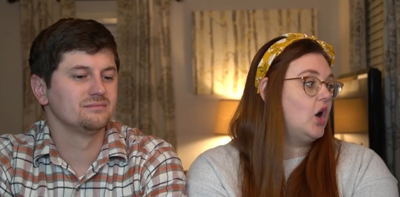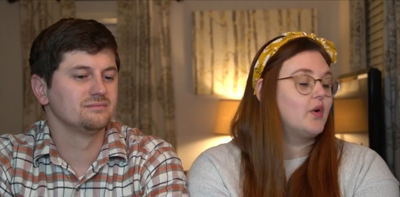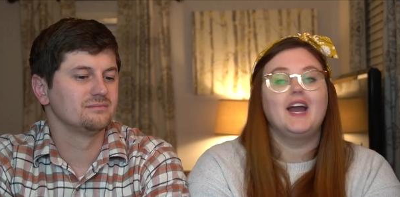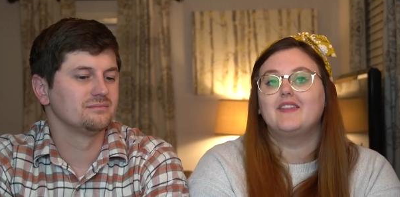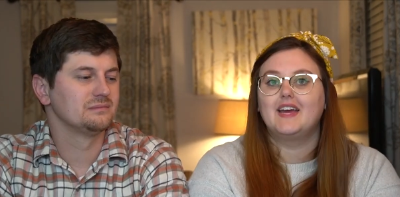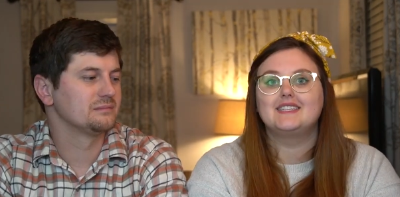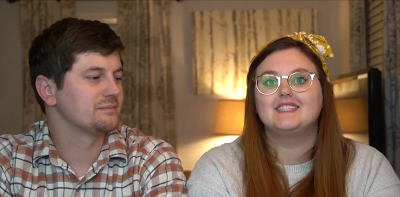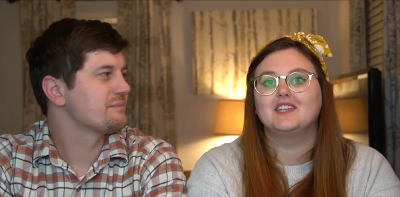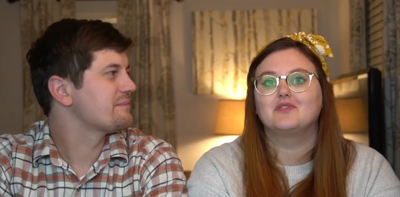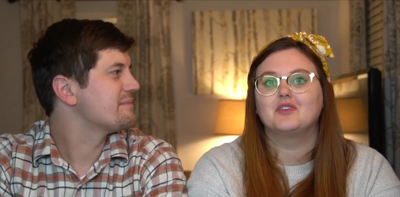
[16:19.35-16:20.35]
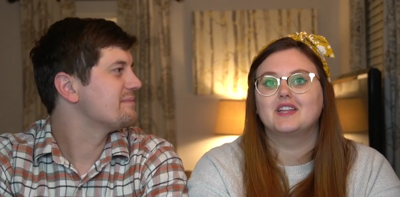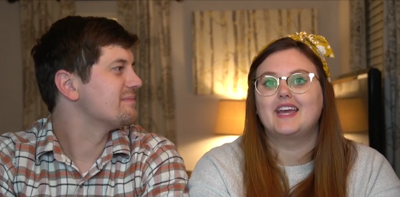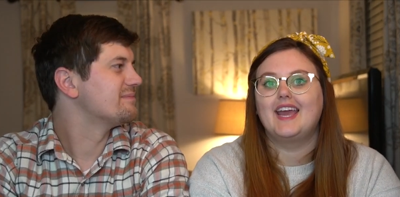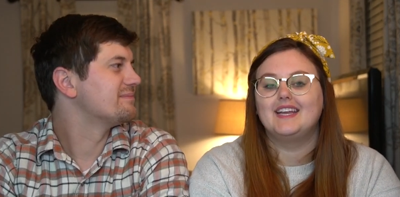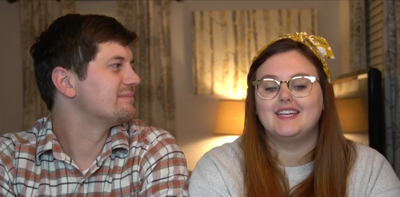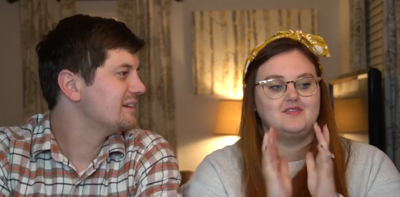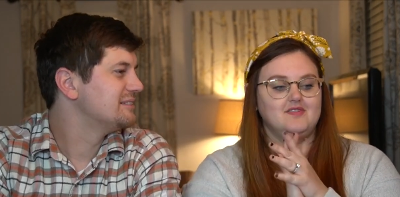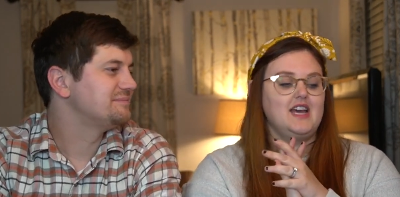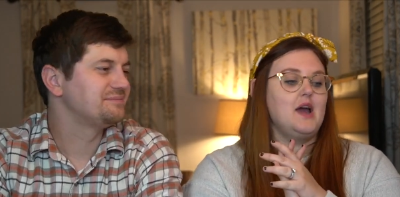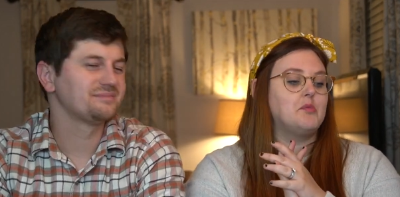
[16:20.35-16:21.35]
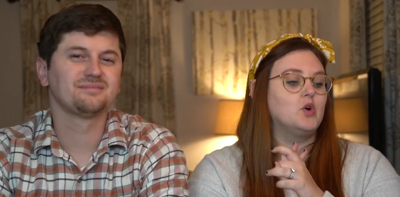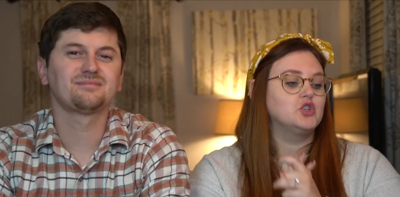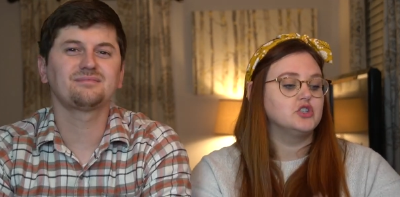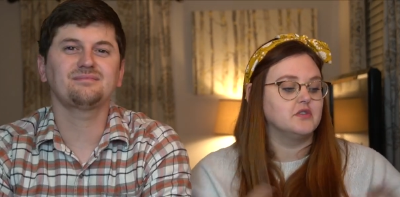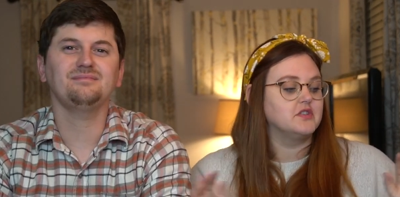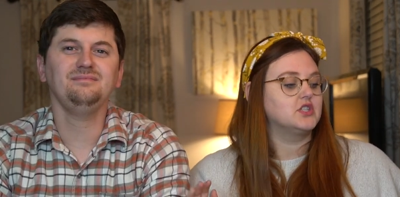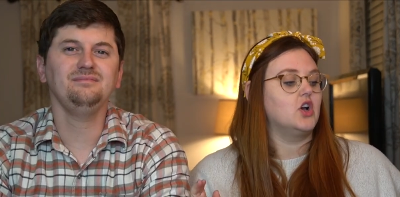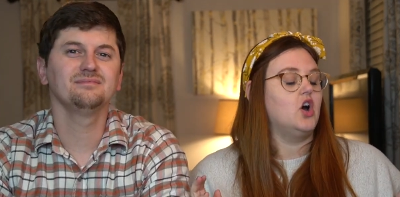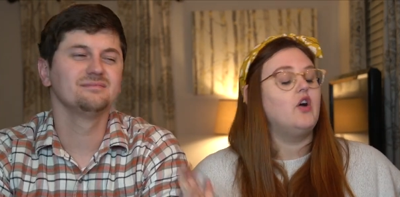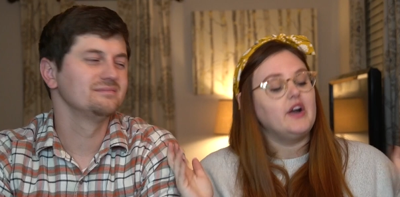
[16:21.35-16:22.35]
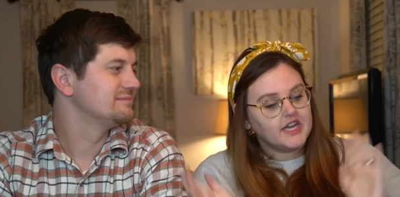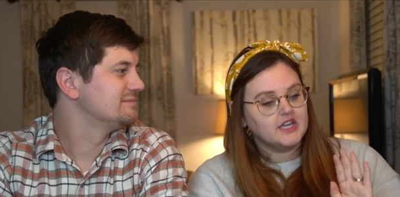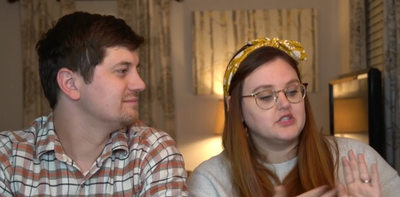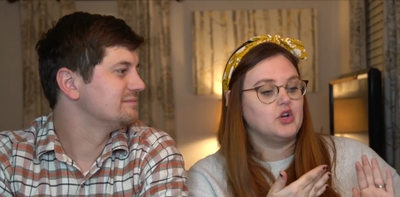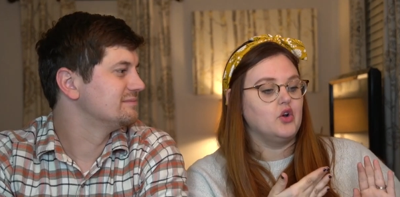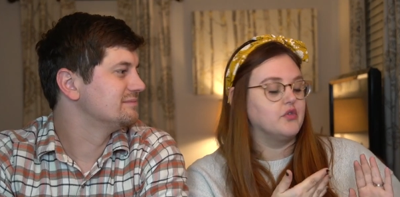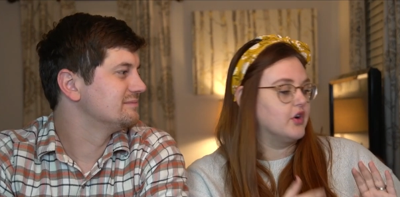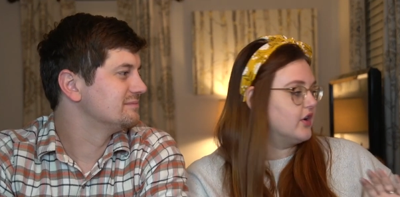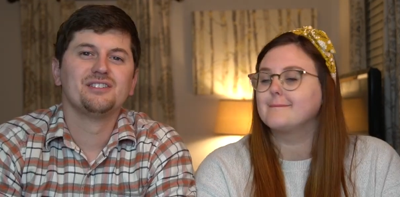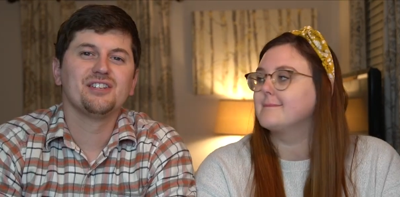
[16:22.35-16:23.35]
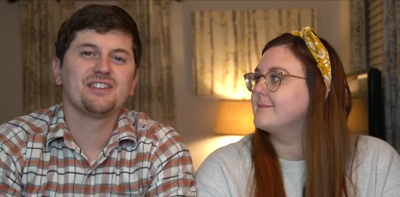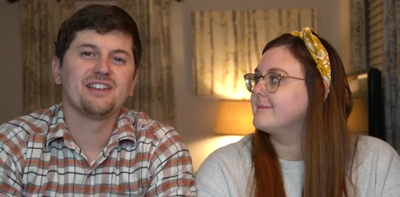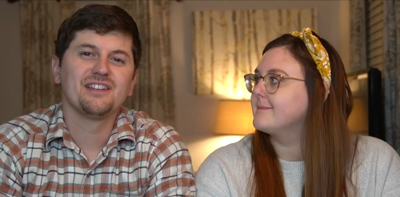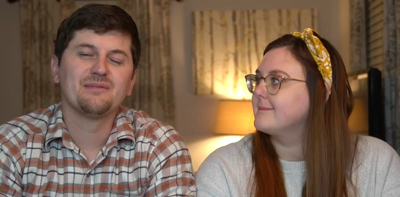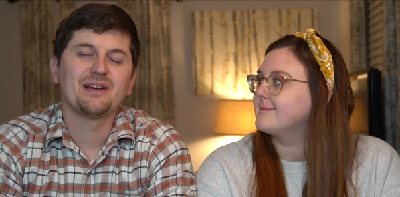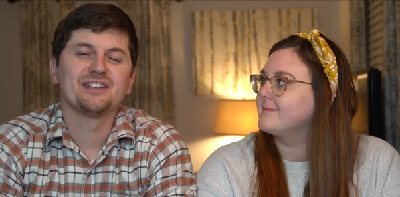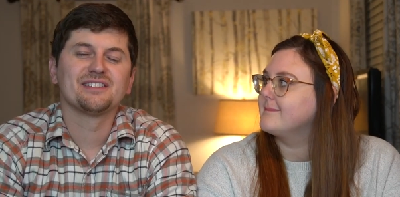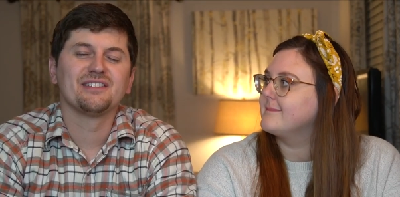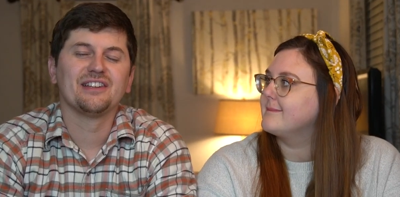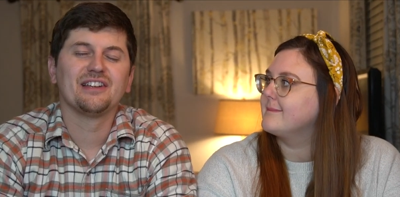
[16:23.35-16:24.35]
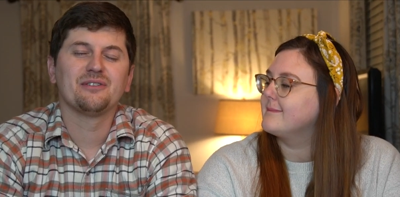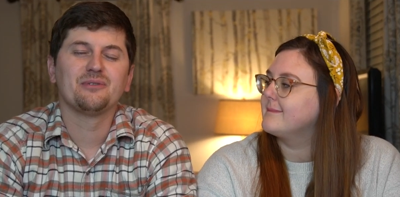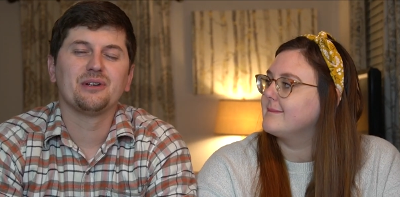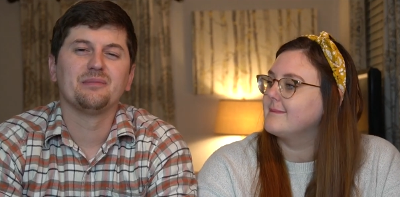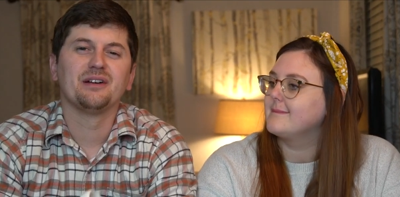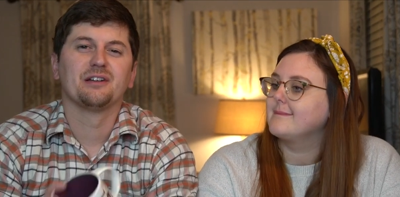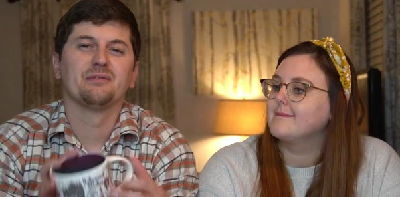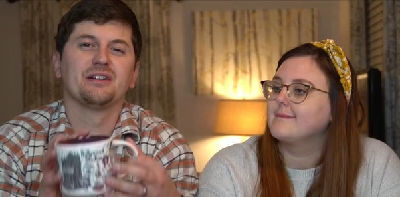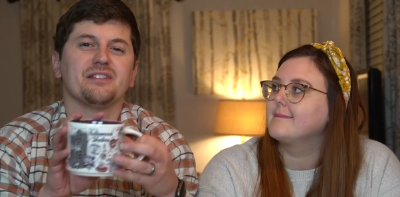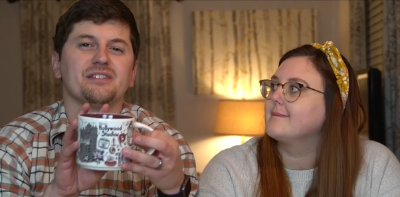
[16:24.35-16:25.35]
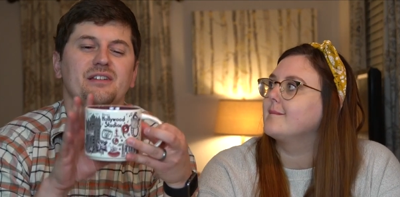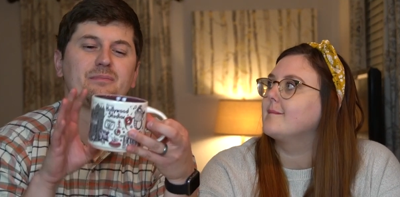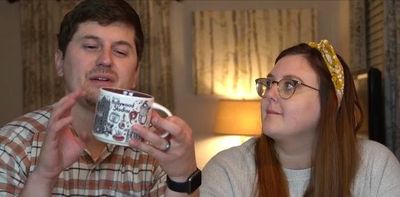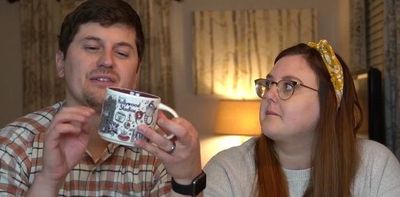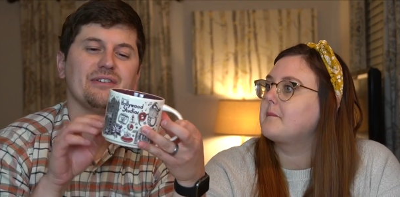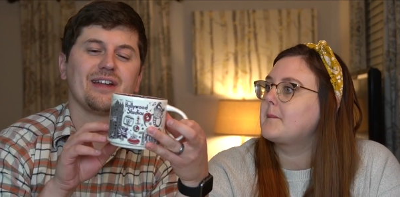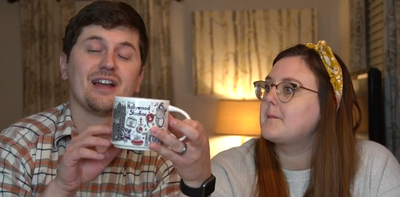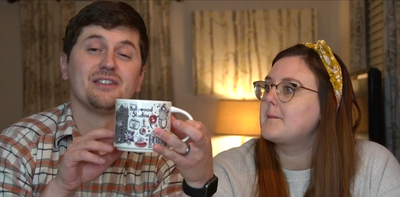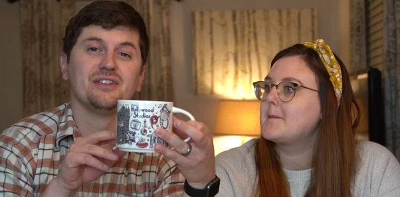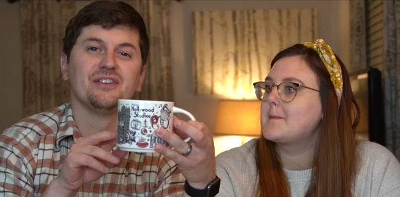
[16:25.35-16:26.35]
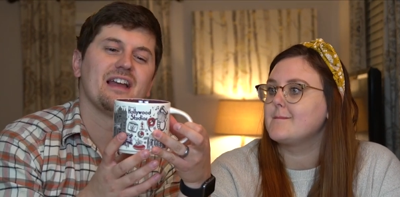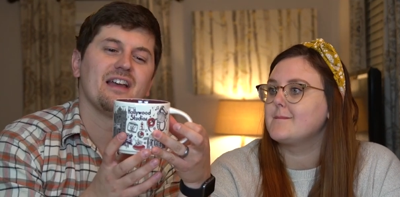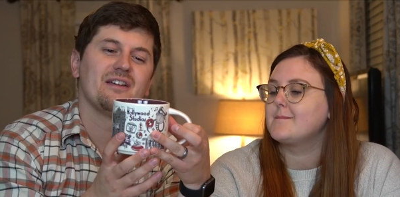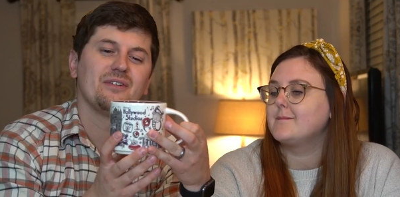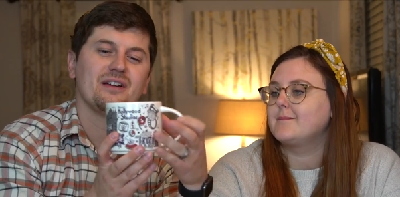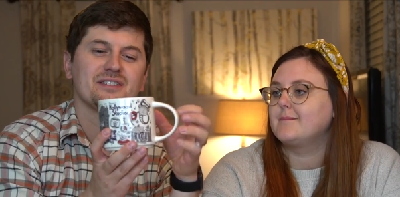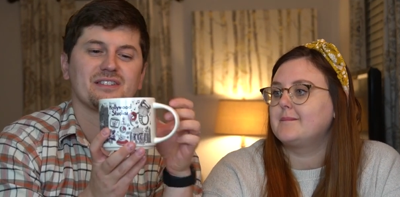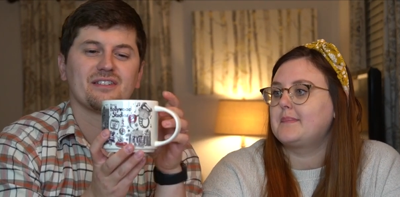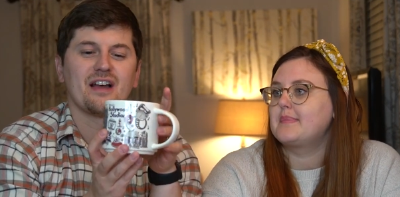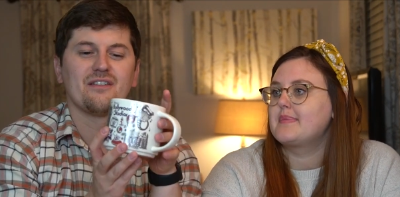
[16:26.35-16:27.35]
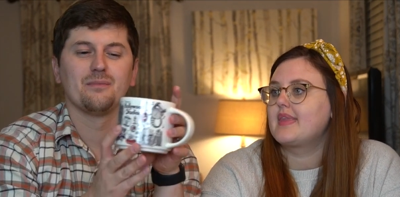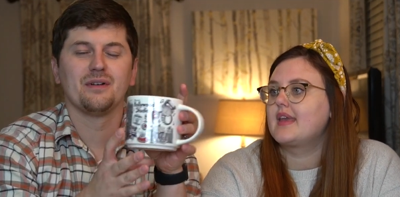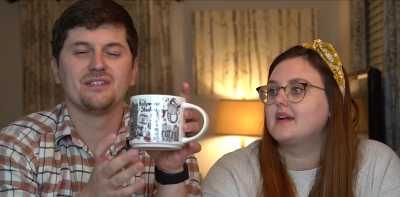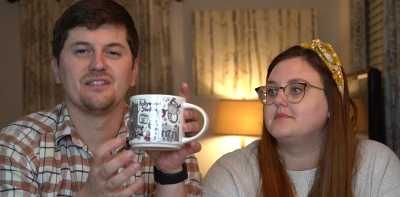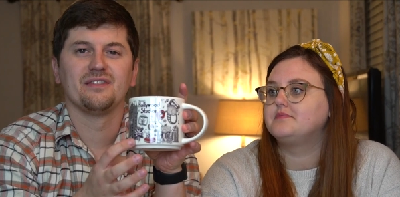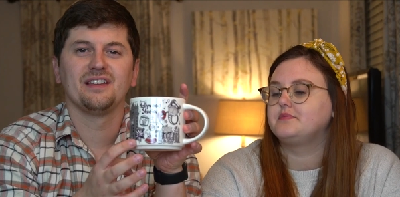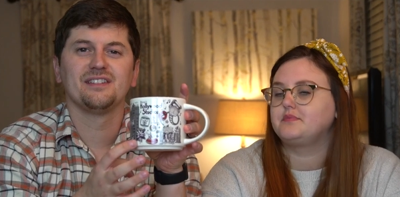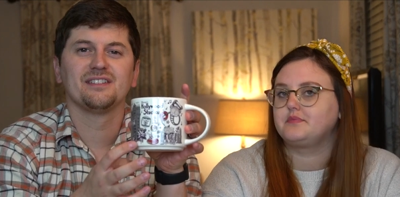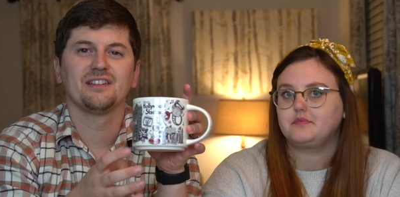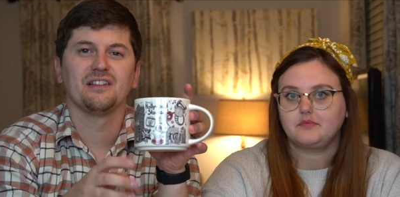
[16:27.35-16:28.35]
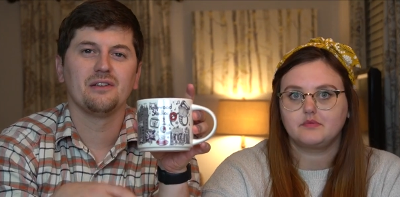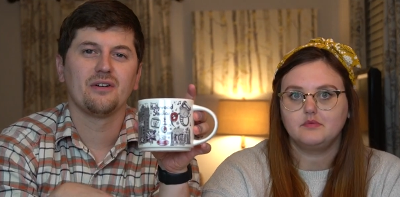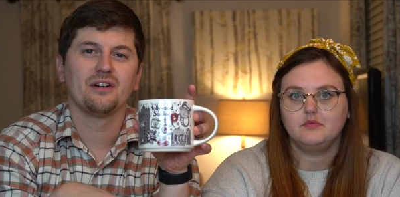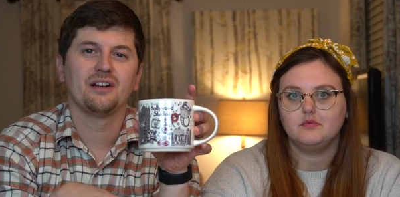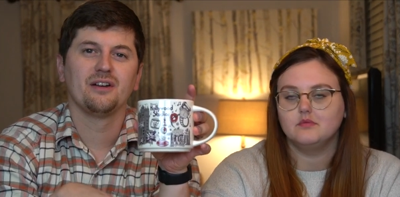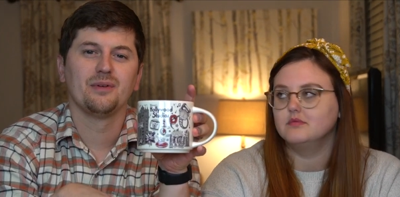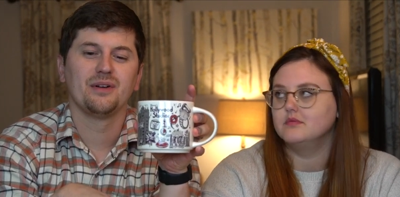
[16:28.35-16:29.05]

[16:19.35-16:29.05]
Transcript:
Speaker 1: All right, that's it for the candy. That portion of this haul is over.
Speaker 2: Just kidding about us only getting one mug because apparently we got two. And we also have a bunch of these like the You Are Here